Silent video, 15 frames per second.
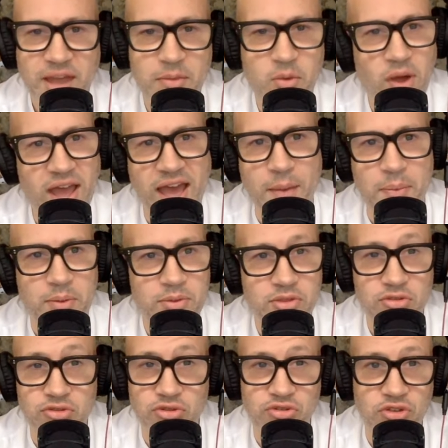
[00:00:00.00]
I'm quite happy
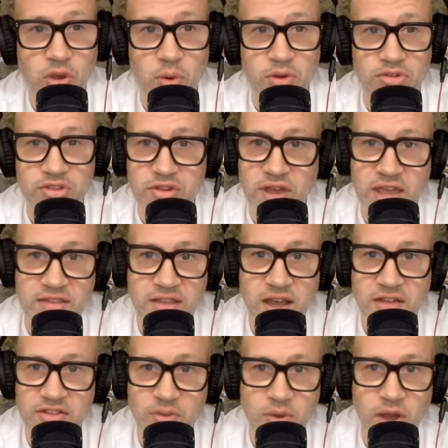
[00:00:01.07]
with us just going under the
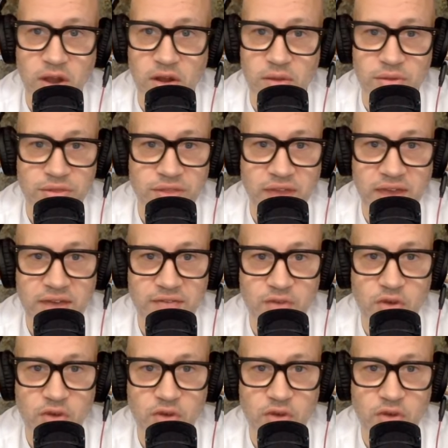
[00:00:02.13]
radar and doing our own thing.